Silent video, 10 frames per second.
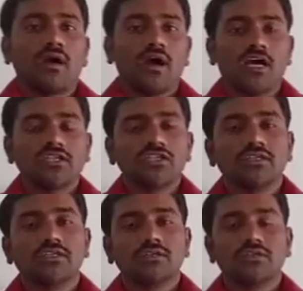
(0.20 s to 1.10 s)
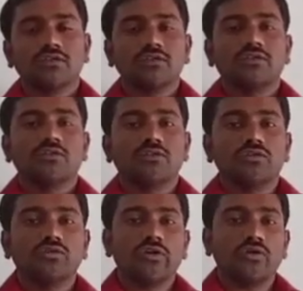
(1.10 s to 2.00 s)
Hi children,
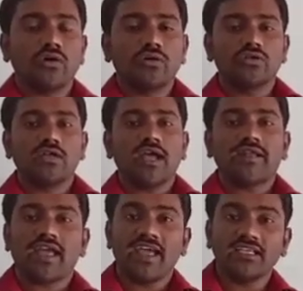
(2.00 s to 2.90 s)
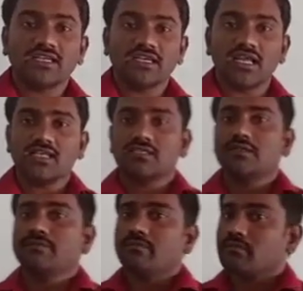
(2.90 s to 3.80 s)
today you are going to learn 8th class